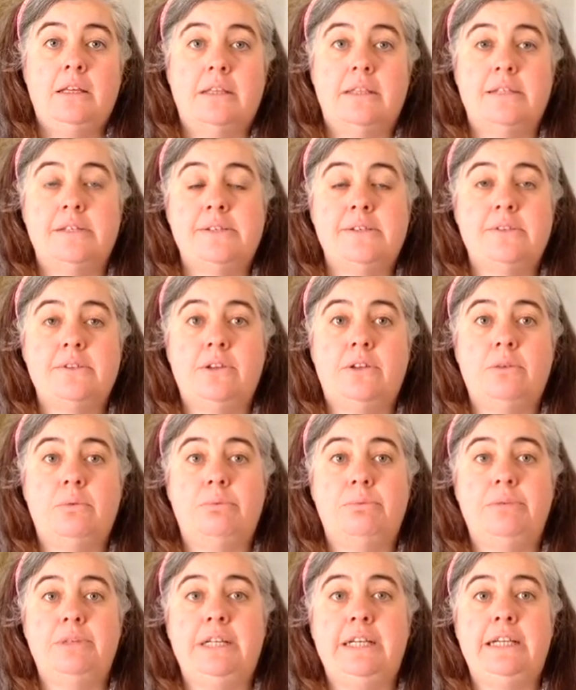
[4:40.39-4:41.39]
This is going
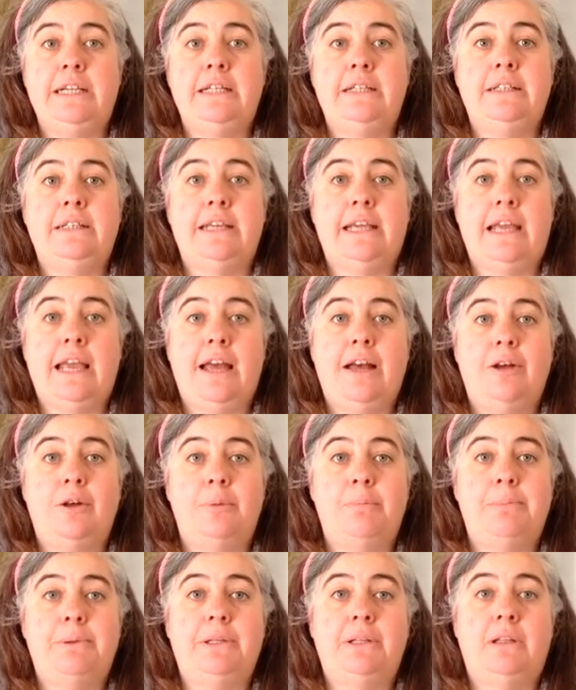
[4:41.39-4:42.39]
to really
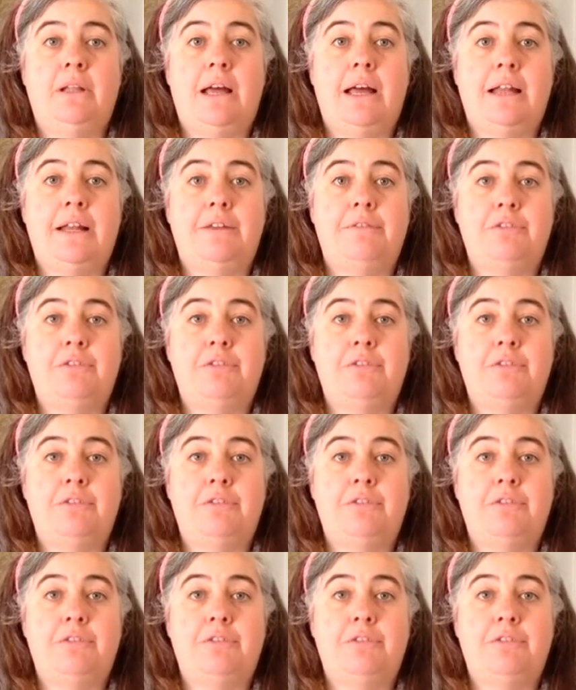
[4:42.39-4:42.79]
help a lot